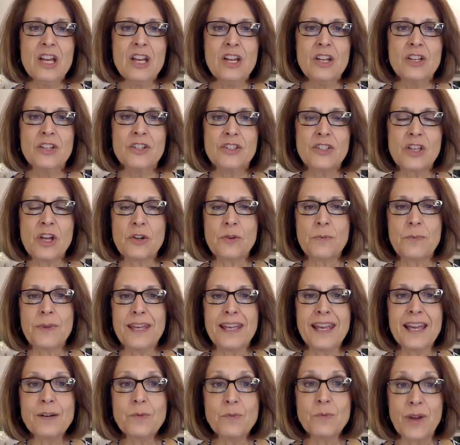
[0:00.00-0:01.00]
So, to
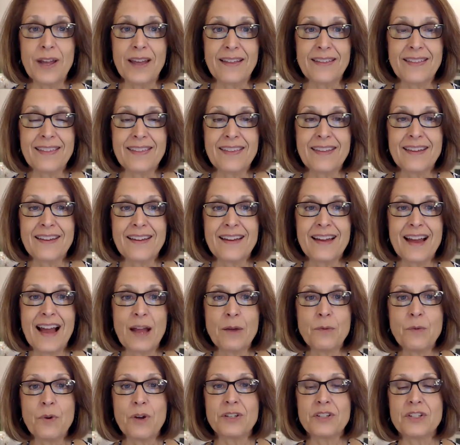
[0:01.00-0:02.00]
begin with,
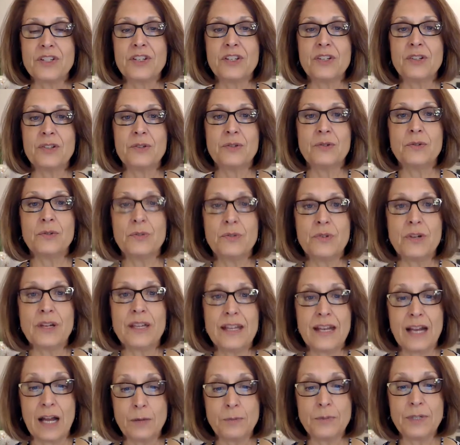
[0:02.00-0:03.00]
I want to,
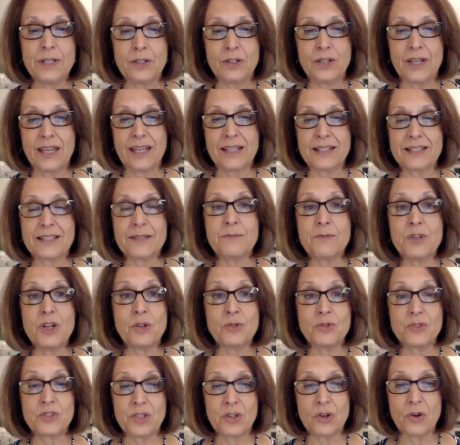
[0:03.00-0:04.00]
and I'll be looking at some
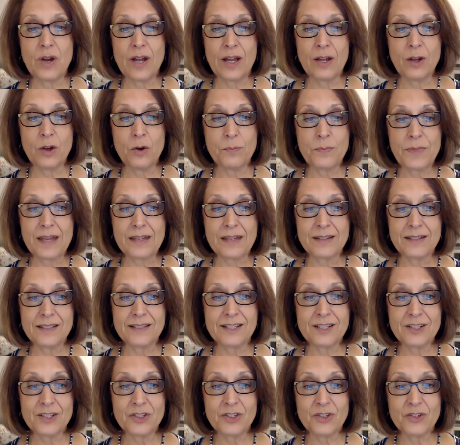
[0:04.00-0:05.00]
notes, so I hope that
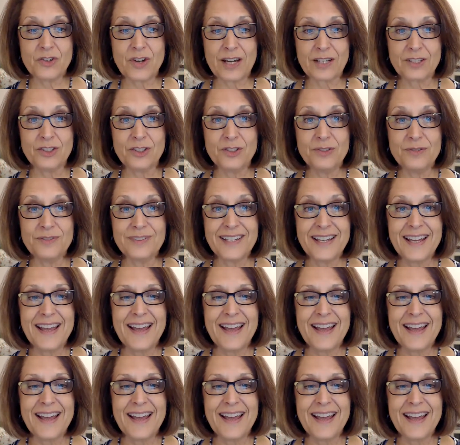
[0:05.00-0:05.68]
doesn't distract you.